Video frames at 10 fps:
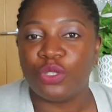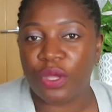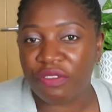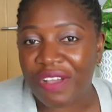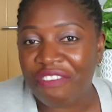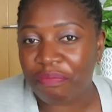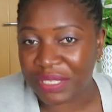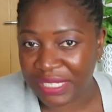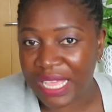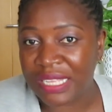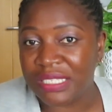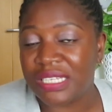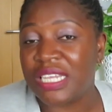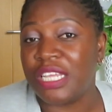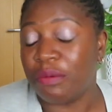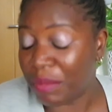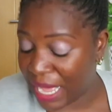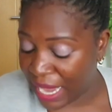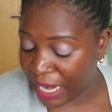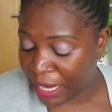25% in
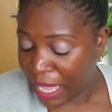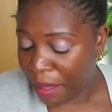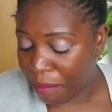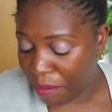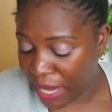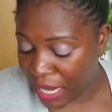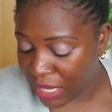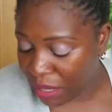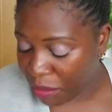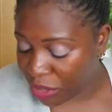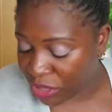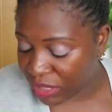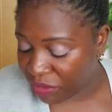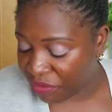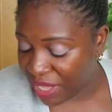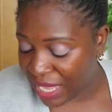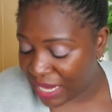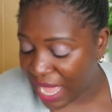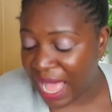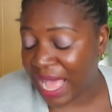my main emergency
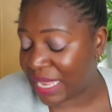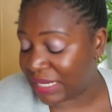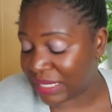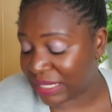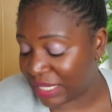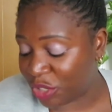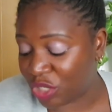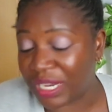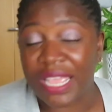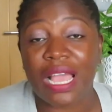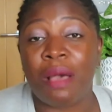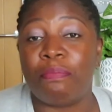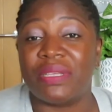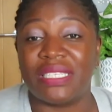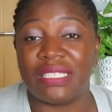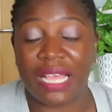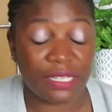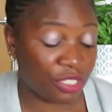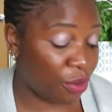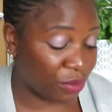fund, and literally like
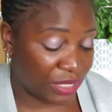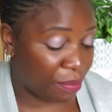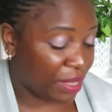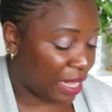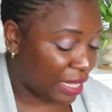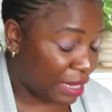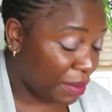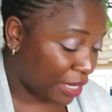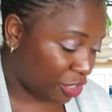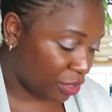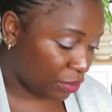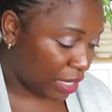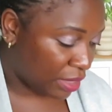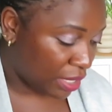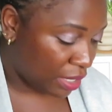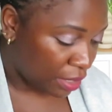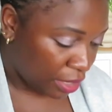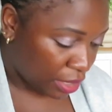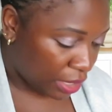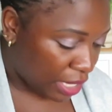1% or something like that. Let me actually look at the
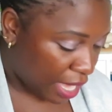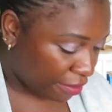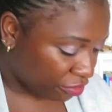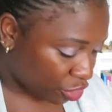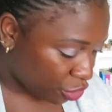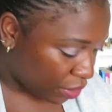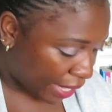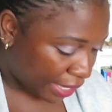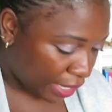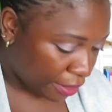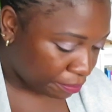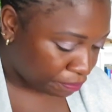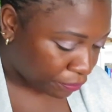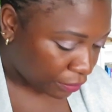live tracking.